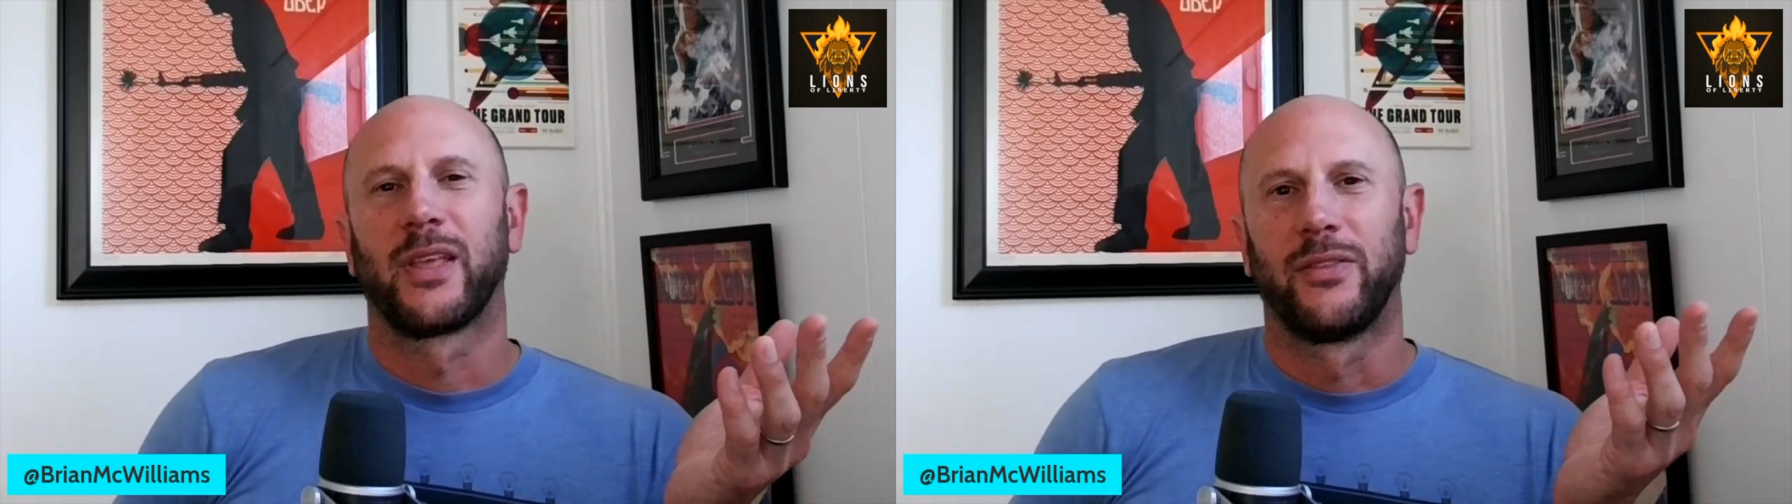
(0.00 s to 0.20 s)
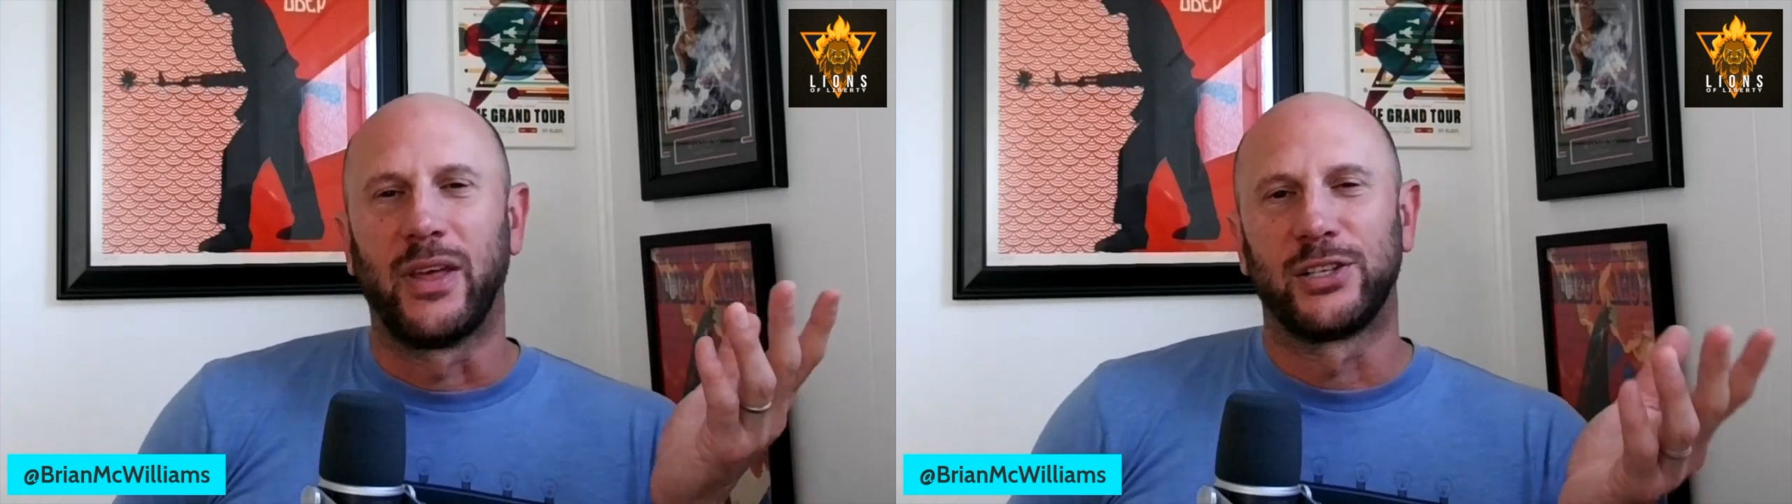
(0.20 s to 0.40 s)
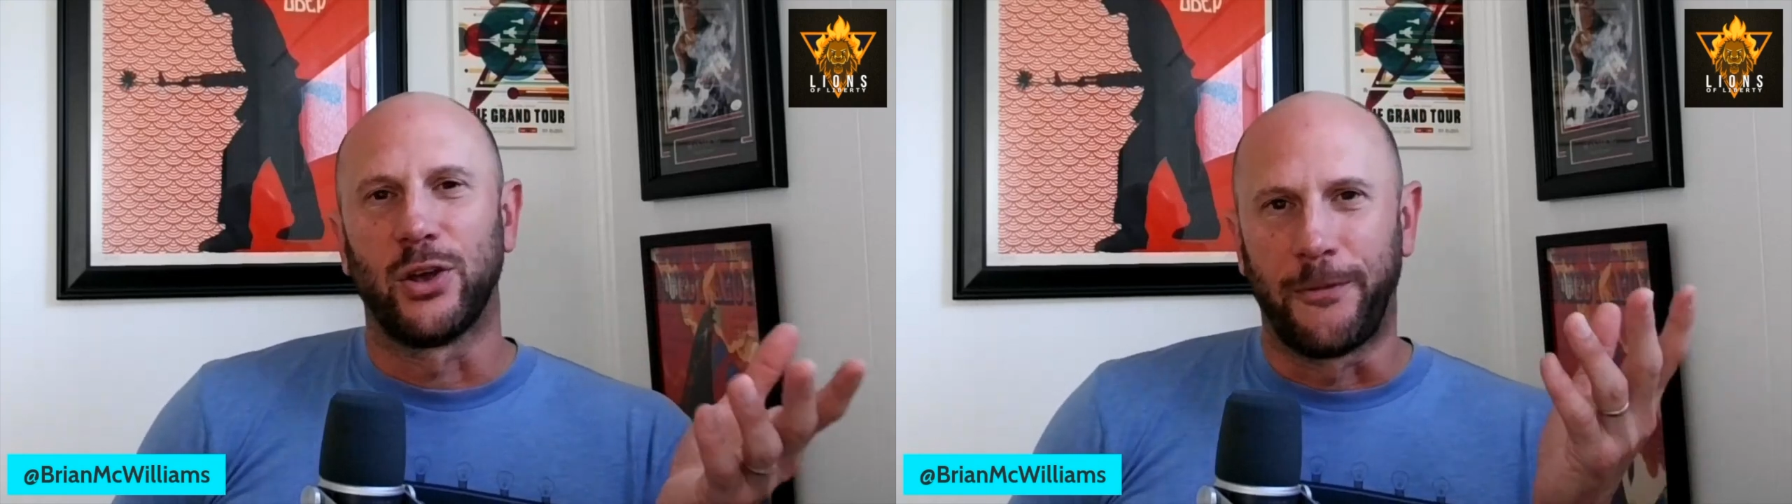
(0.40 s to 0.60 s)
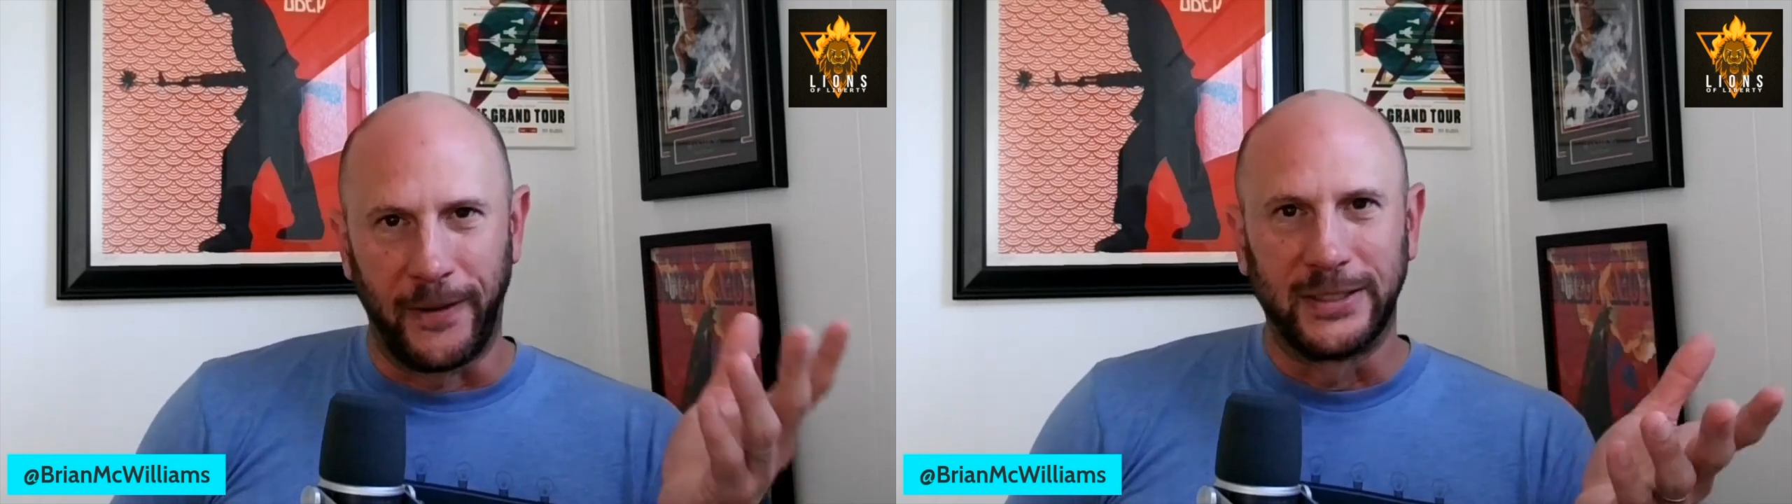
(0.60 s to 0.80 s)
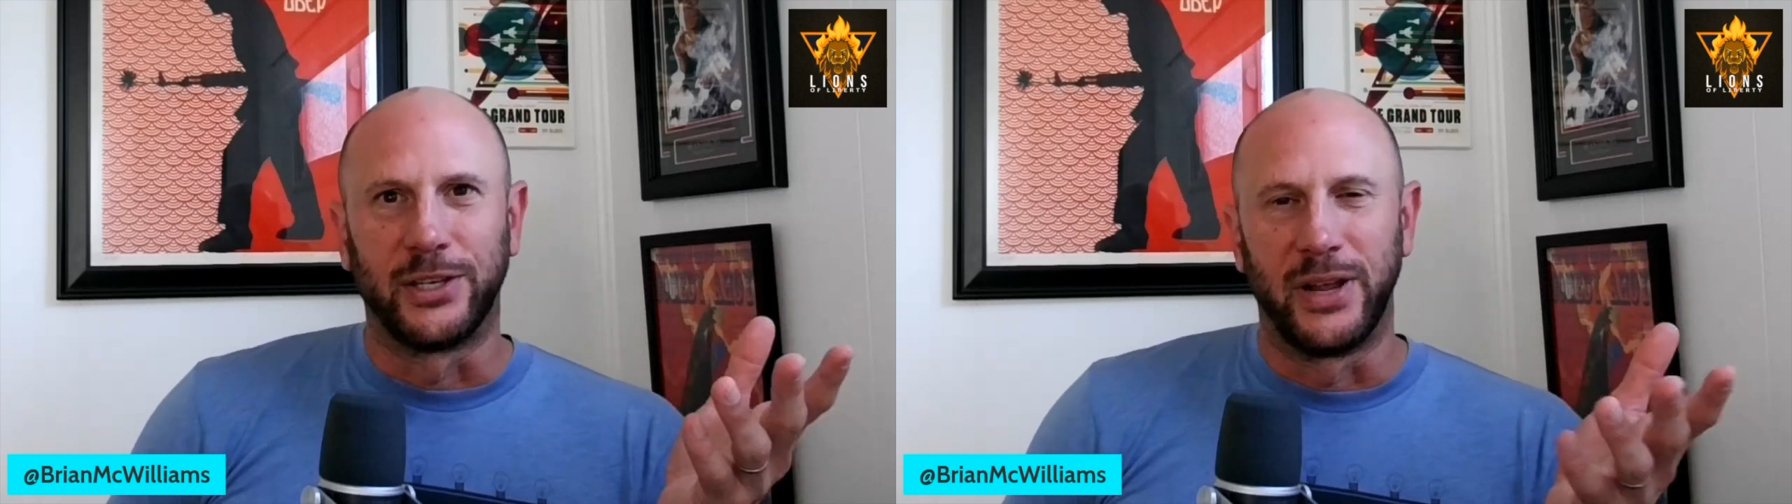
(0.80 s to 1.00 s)
that is
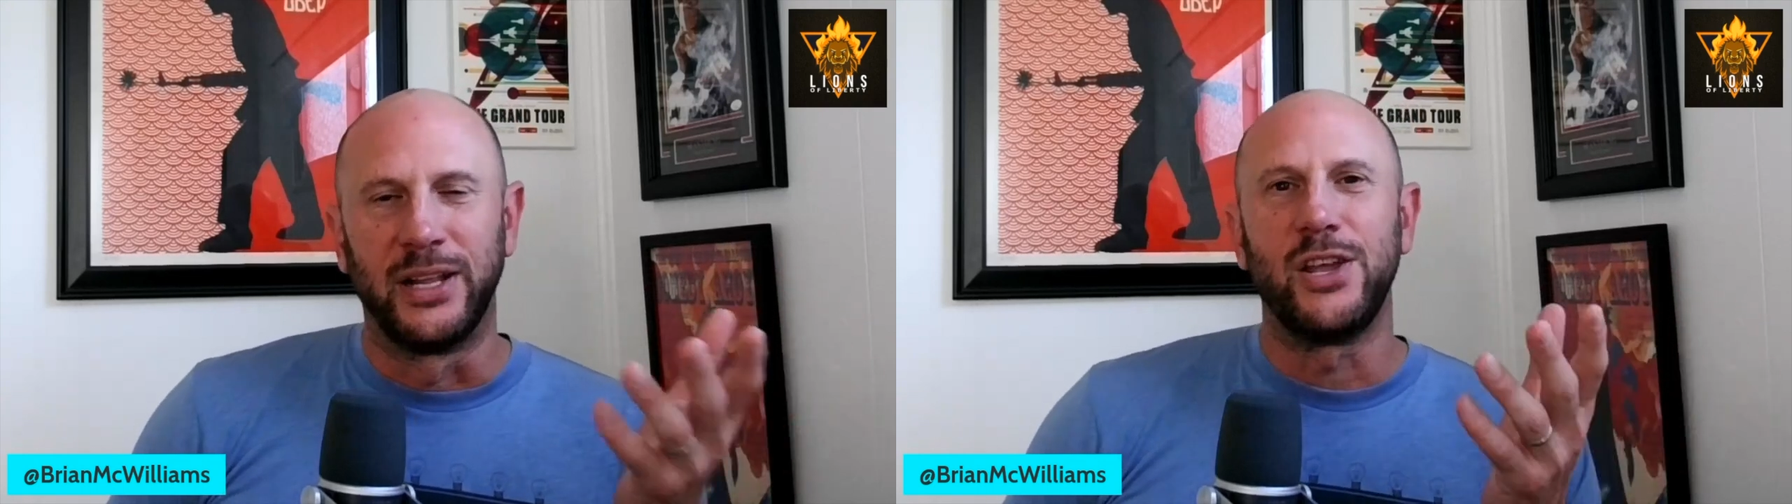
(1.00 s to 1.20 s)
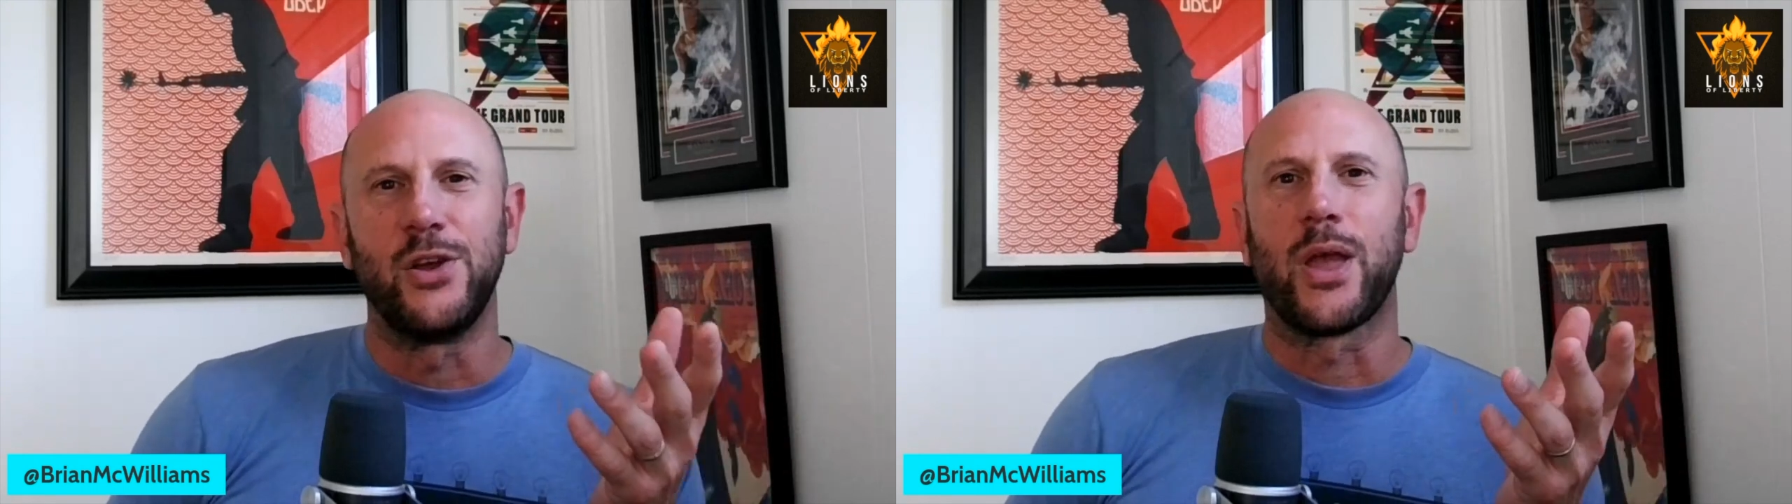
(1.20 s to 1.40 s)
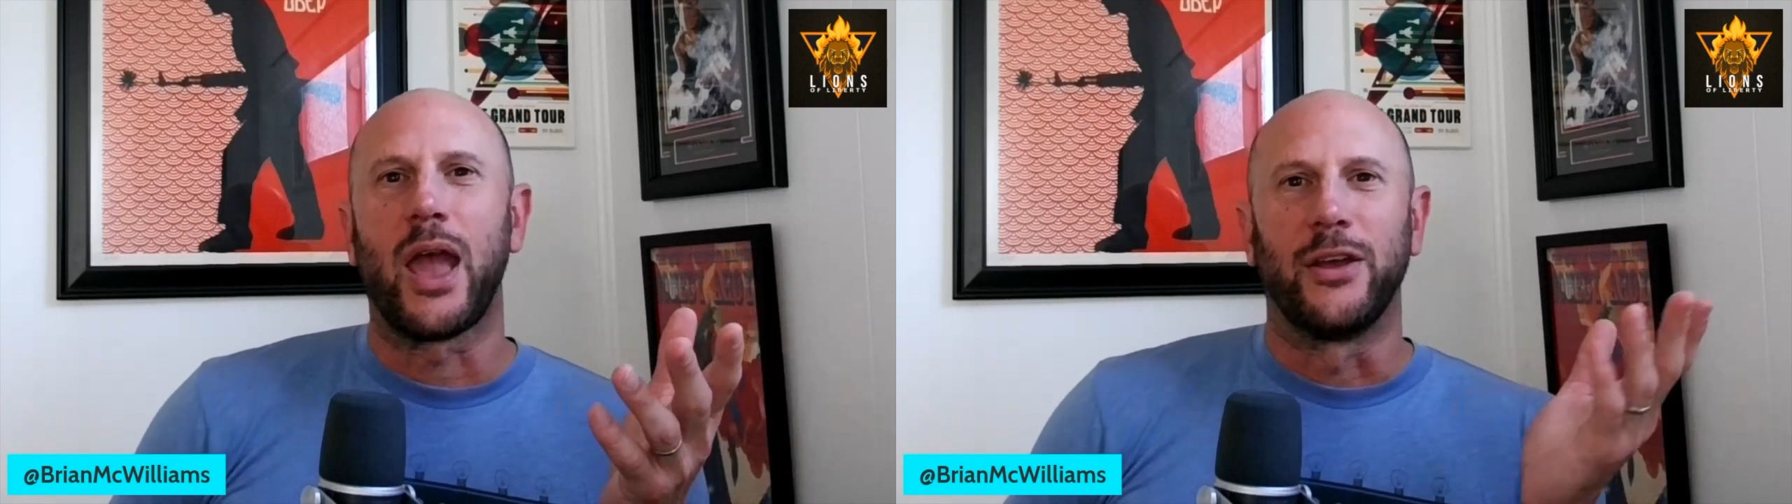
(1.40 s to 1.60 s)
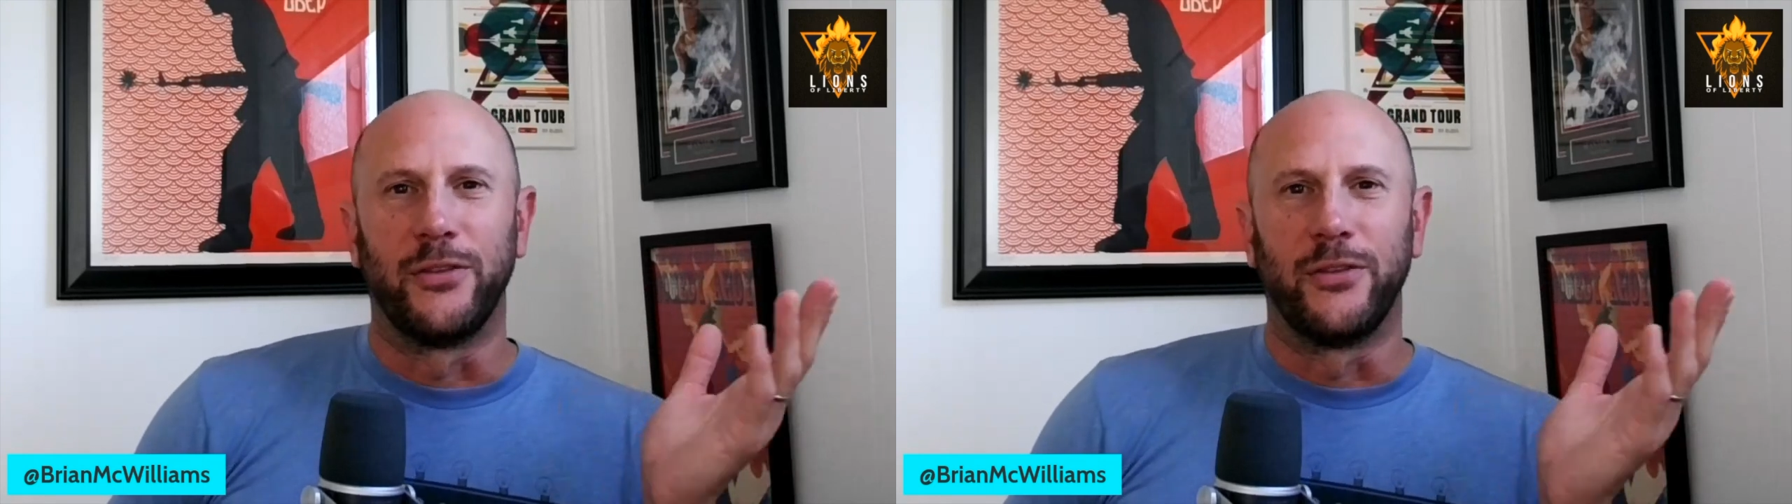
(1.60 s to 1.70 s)
offensive in the UK,